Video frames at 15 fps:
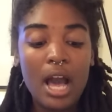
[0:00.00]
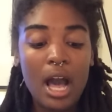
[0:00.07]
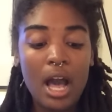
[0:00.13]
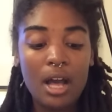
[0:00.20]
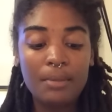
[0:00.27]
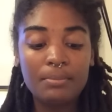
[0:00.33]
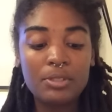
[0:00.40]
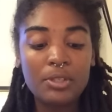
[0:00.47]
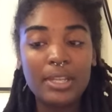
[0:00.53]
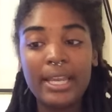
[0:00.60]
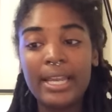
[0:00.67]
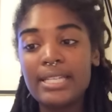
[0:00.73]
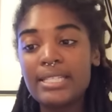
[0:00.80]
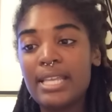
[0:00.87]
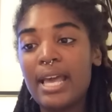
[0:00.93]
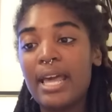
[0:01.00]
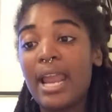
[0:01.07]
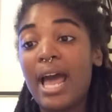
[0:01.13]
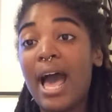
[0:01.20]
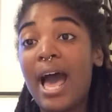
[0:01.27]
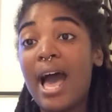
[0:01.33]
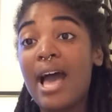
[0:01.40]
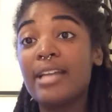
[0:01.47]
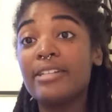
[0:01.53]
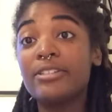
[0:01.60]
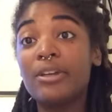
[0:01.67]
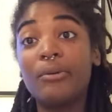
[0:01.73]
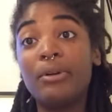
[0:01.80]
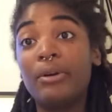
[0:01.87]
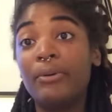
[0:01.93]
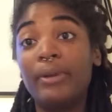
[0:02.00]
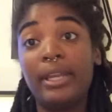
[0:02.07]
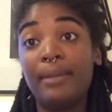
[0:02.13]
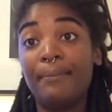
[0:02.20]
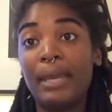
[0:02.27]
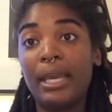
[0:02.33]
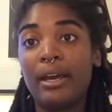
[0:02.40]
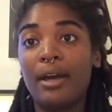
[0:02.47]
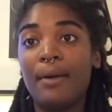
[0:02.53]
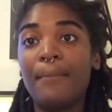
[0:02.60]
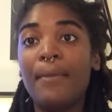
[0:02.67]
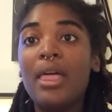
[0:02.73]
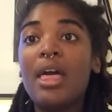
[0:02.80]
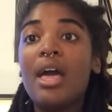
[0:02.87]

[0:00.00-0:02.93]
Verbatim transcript: Um, so like I said, I don't own any makeup.